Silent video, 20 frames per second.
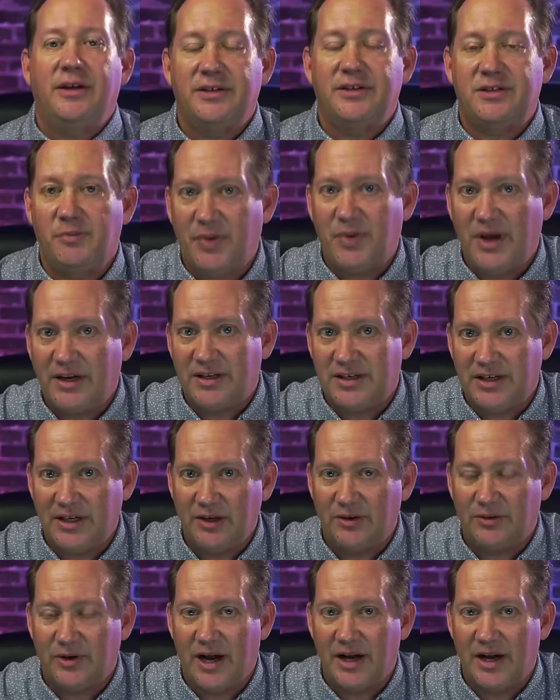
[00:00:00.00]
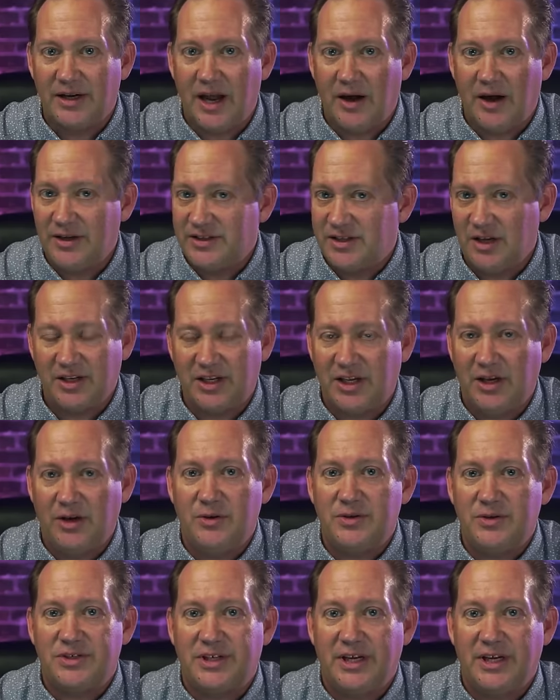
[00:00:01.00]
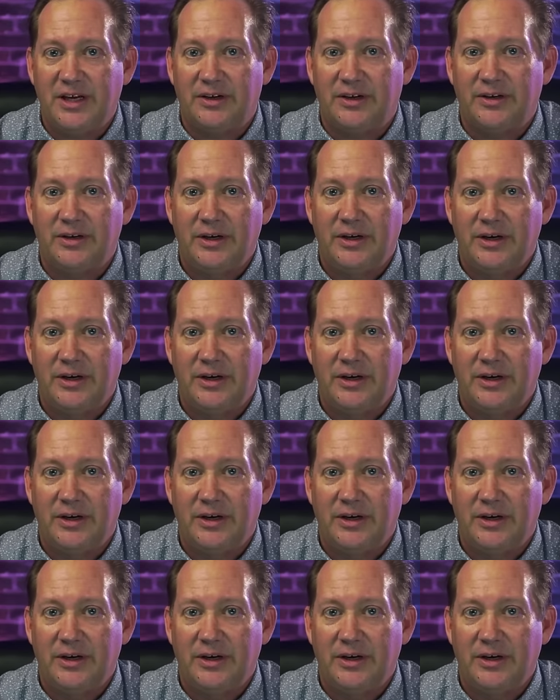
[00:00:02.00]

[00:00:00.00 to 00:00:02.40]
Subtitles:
It's a big deal right now. It's a huge deal.